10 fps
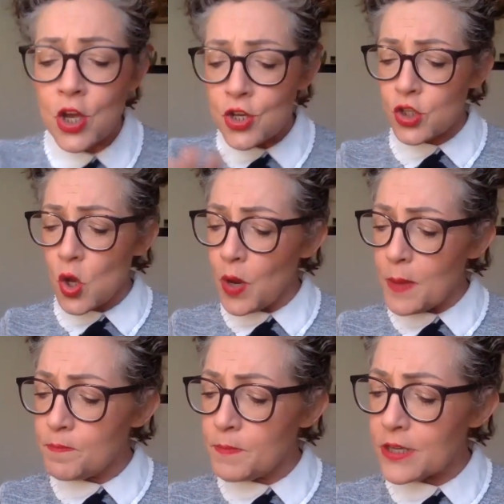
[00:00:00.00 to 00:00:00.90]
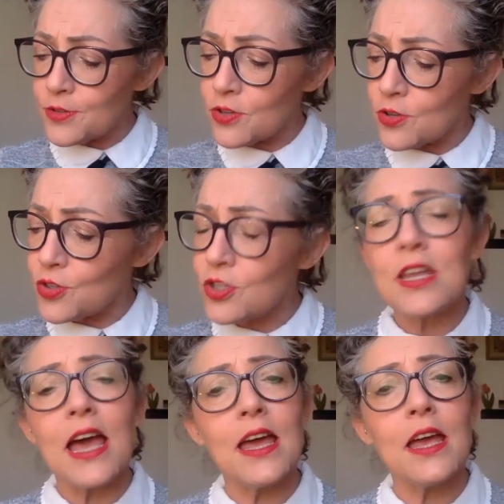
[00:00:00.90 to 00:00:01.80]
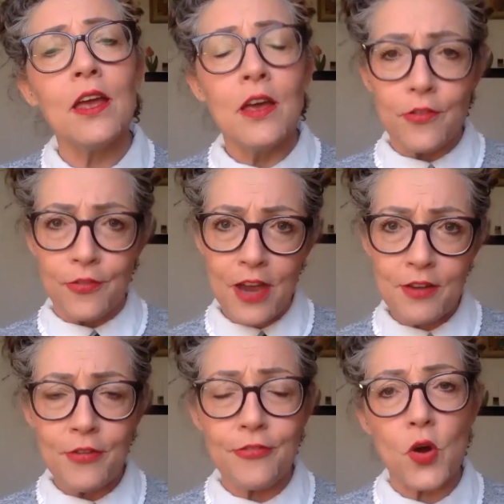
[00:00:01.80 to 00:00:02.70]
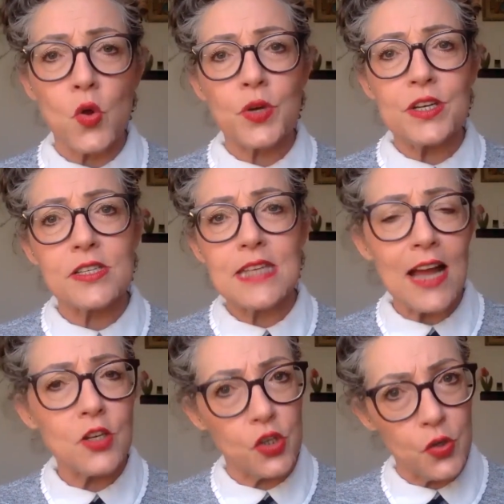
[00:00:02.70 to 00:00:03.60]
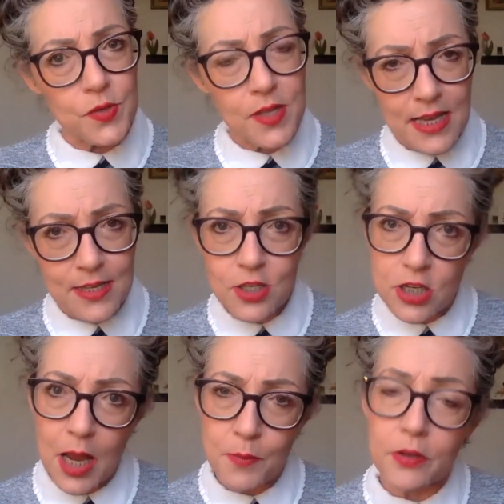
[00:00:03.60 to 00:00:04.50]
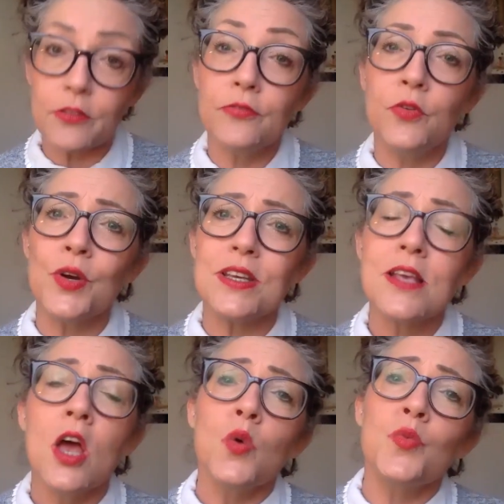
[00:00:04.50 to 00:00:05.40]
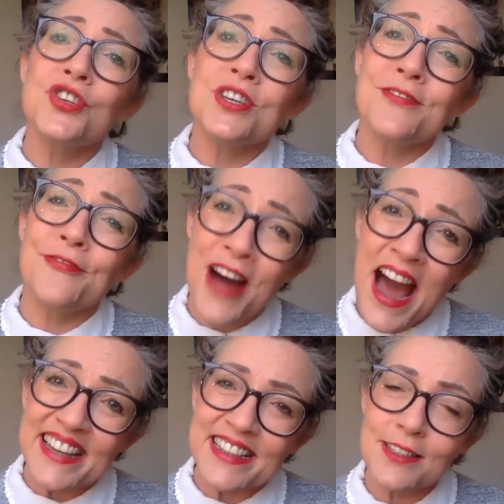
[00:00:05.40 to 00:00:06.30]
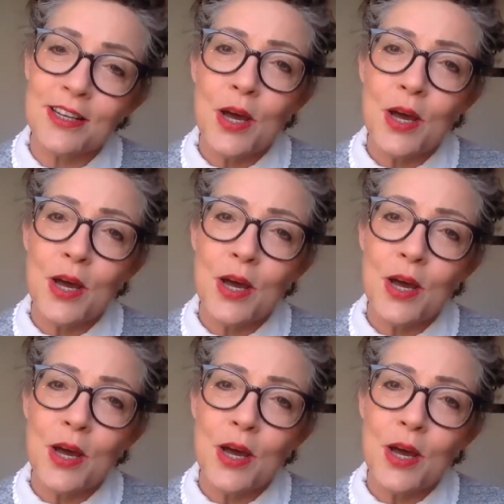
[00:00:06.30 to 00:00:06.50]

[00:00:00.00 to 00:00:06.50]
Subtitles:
So we must stay very focused and use this type of voice, which is fine,